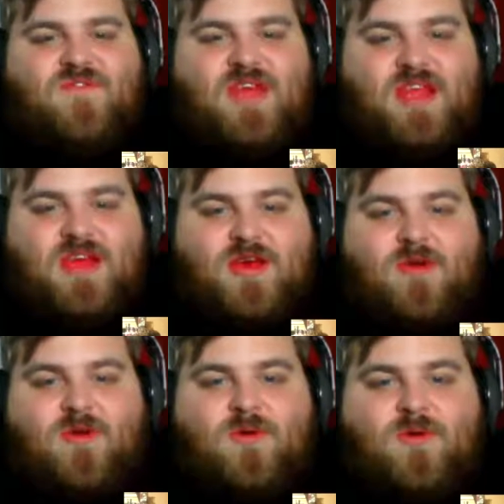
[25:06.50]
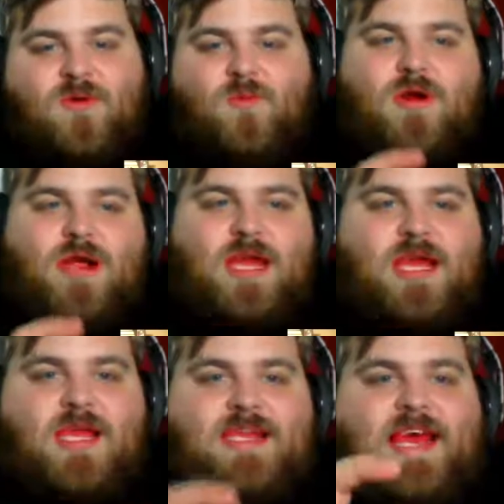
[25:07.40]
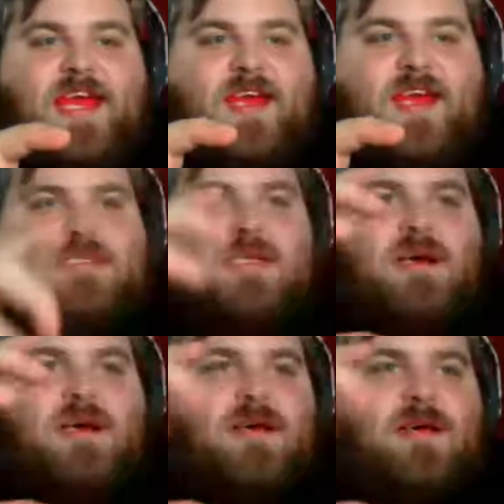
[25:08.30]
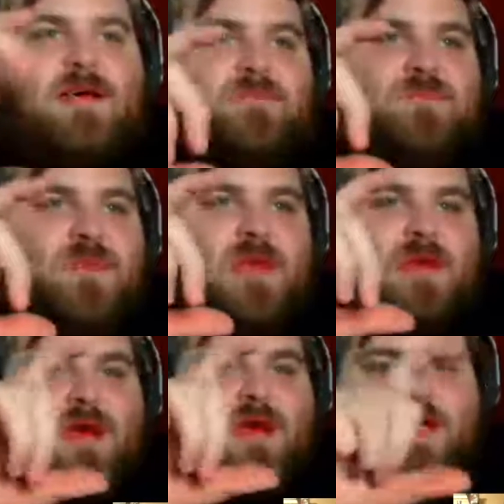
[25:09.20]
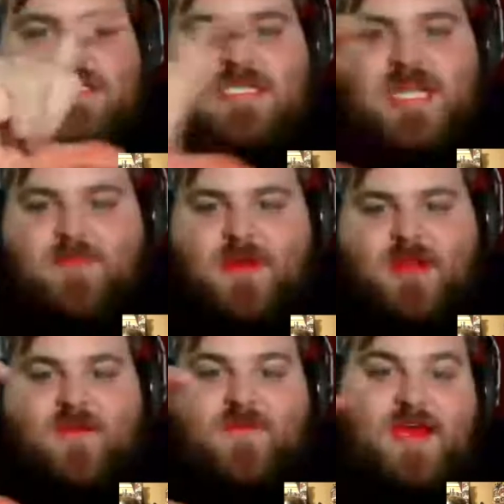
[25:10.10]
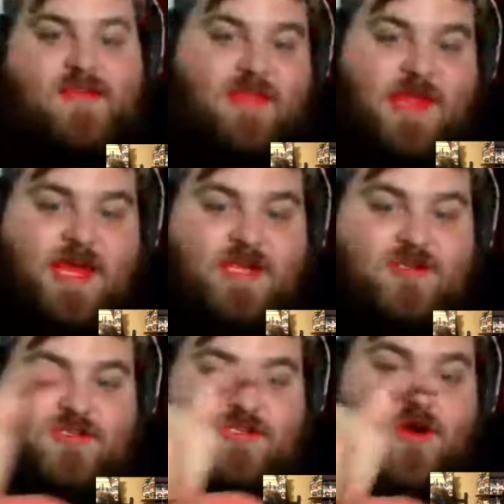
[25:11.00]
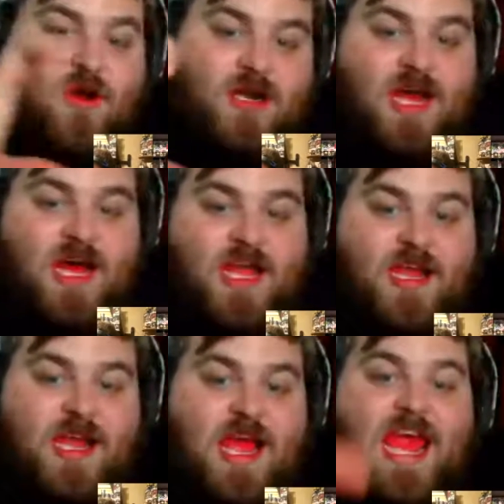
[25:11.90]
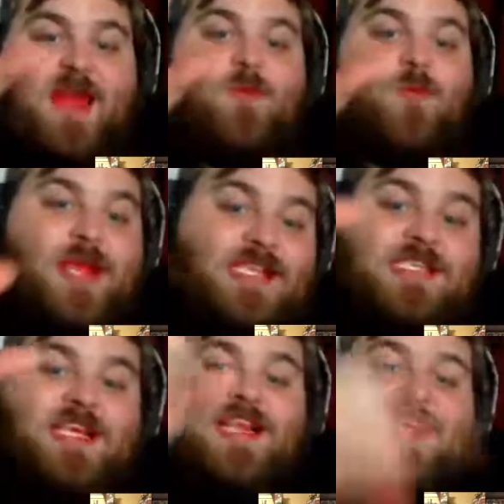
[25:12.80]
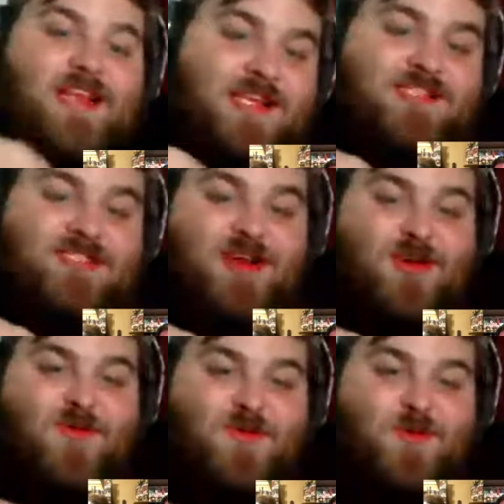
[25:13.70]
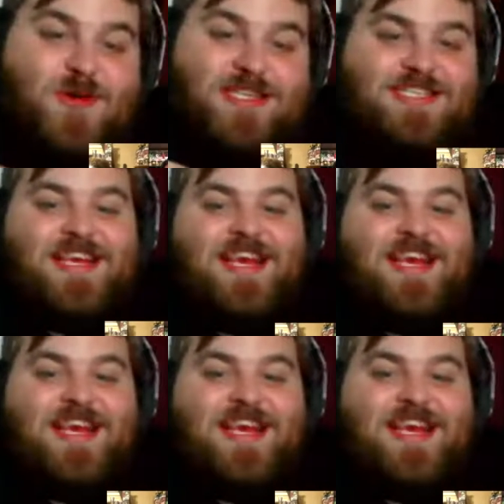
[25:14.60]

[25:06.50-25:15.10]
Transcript: the video where he takes a snippet of Heath Ledger's Dark Knight and reads it in his Joker voice?